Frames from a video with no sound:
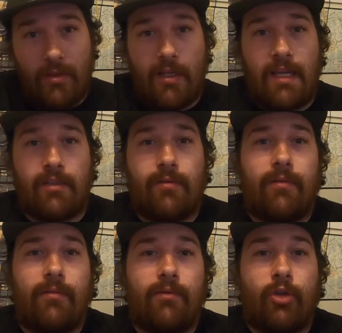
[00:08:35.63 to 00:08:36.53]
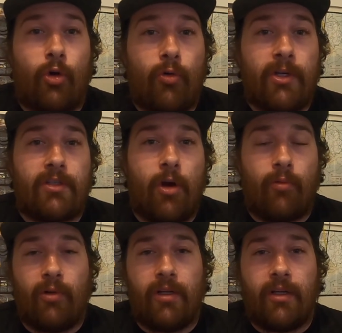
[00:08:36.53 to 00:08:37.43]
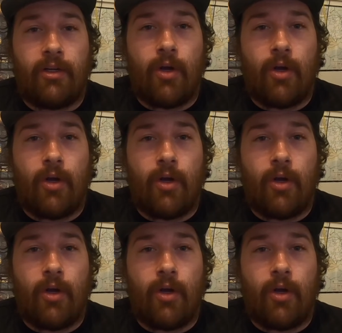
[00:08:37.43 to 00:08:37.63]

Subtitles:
as tourists aren't really going to